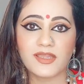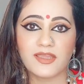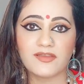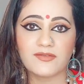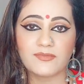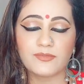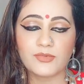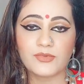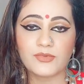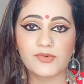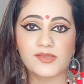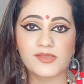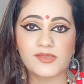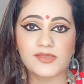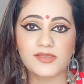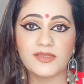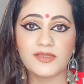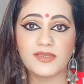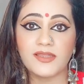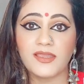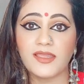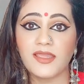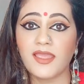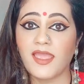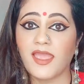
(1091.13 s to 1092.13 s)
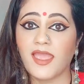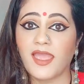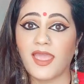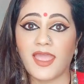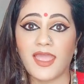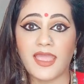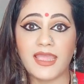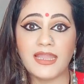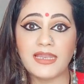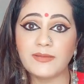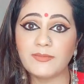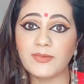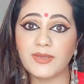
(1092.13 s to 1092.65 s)
I have posted,
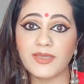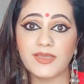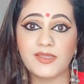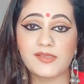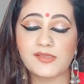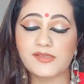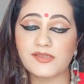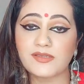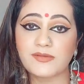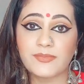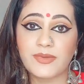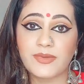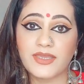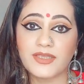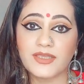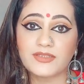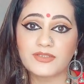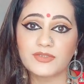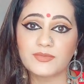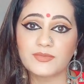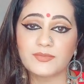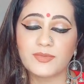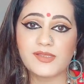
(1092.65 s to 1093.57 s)
and my Insta page.